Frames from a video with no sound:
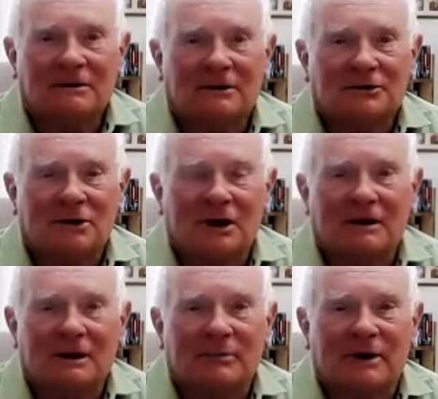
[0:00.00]
they're
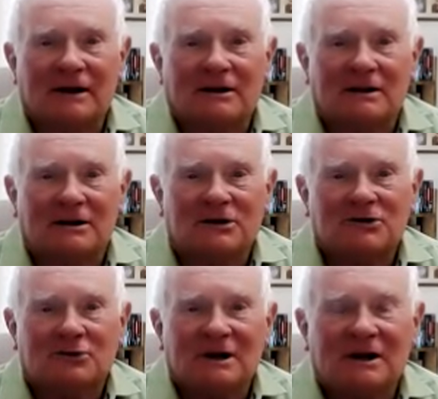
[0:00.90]
talking about the
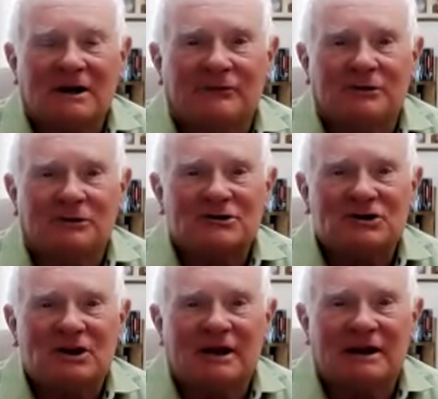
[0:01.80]
history of
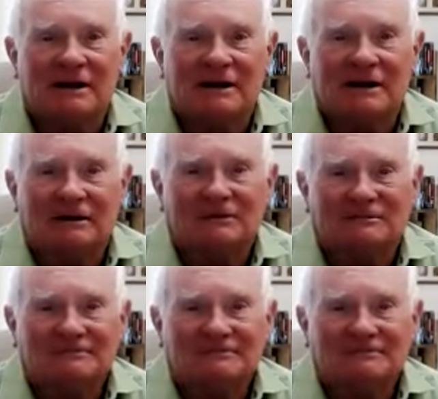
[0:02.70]
Christianity.